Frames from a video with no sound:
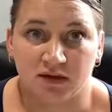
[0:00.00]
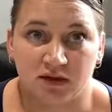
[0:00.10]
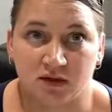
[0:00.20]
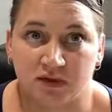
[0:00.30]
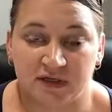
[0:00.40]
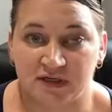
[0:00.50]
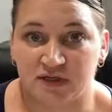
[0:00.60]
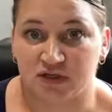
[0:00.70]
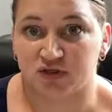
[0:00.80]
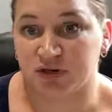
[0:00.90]
need to
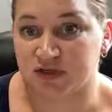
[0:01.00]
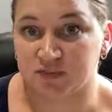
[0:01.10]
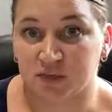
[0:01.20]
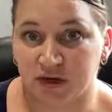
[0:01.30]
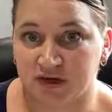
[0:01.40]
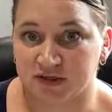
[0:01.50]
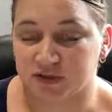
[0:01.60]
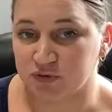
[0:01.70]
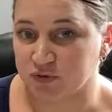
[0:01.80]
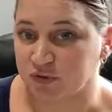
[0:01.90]
address prior
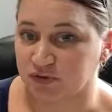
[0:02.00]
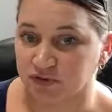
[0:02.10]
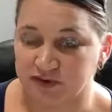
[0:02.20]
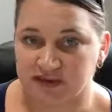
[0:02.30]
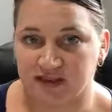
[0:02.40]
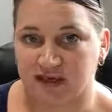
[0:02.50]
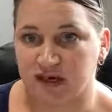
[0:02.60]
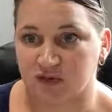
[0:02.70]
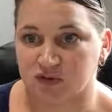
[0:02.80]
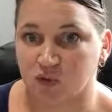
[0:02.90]
to either listing the
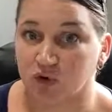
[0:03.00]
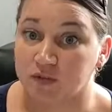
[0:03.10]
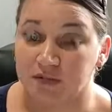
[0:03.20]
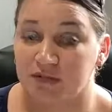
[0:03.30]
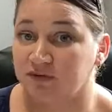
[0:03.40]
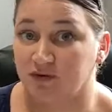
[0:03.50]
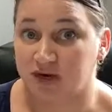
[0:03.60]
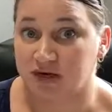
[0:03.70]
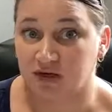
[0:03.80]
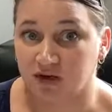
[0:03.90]
house or maybe even
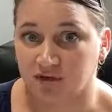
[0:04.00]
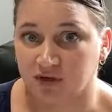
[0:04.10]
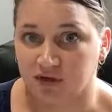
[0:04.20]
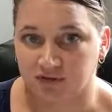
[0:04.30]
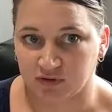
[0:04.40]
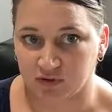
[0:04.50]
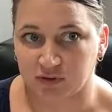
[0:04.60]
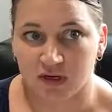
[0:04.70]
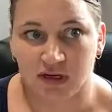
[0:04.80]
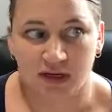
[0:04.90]
writing an offer if you're
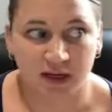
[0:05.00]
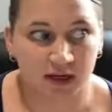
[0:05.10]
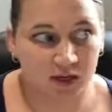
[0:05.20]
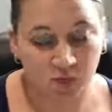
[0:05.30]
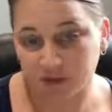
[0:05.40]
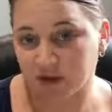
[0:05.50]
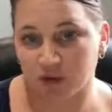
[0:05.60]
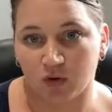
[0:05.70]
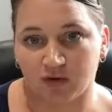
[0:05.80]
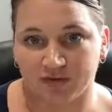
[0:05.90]
only going to
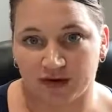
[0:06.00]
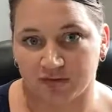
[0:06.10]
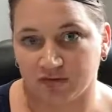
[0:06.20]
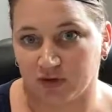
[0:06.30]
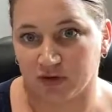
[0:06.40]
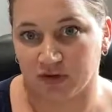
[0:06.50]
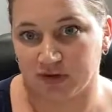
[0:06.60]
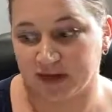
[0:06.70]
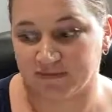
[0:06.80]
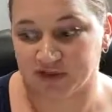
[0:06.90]
qualify for an
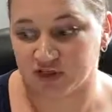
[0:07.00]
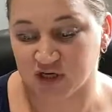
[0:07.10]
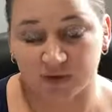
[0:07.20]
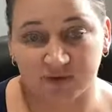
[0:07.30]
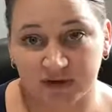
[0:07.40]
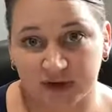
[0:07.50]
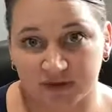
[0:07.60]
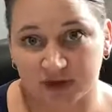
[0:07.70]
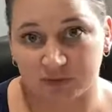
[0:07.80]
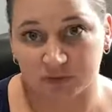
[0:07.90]
FHA or VA
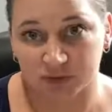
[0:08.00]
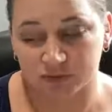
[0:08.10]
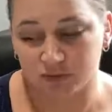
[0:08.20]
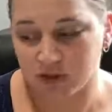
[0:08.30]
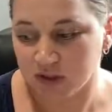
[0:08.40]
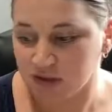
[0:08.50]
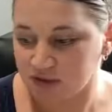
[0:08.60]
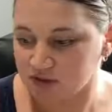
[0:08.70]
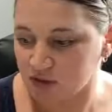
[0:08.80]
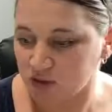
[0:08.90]
type loan.
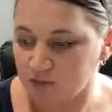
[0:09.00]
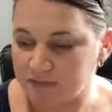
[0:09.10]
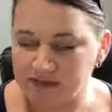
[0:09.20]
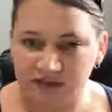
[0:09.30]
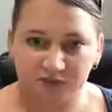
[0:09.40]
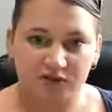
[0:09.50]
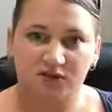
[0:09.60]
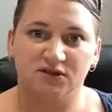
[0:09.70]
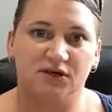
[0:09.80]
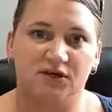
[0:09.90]
So basically, I'm just going
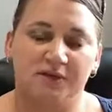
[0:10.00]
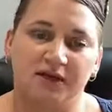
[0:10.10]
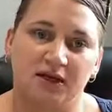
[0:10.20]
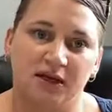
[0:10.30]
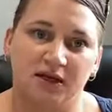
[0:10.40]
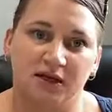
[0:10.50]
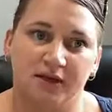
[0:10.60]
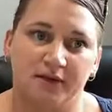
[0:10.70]
to start at the beginning.